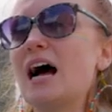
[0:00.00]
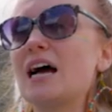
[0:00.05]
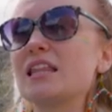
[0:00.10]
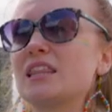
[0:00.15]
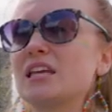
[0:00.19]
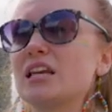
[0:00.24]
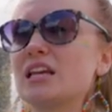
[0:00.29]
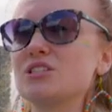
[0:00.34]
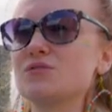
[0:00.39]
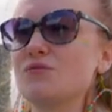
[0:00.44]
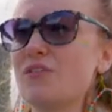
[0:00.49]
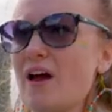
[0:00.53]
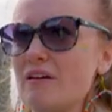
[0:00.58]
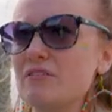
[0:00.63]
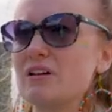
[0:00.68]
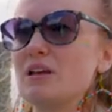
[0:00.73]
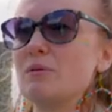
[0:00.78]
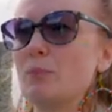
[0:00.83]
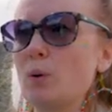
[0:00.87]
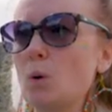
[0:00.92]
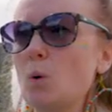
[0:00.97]
I think is
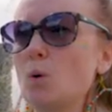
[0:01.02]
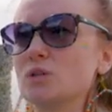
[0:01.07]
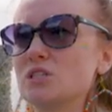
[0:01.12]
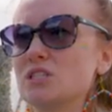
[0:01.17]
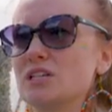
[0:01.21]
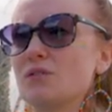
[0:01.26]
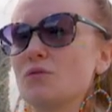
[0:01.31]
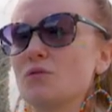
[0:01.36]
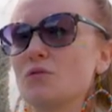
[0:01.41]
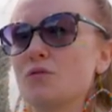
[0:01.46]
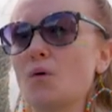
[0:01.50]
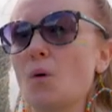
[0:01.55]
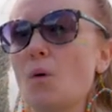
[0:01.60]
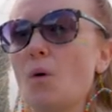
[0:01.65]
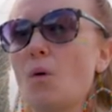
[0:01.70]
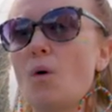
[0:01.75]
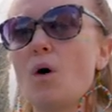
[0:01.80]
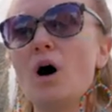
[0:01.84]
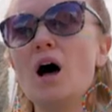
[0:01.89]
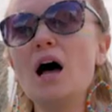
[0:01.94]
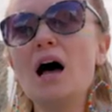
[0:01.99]
very important
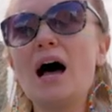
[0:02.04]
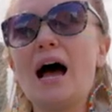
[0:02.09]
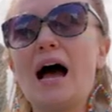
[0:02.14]
for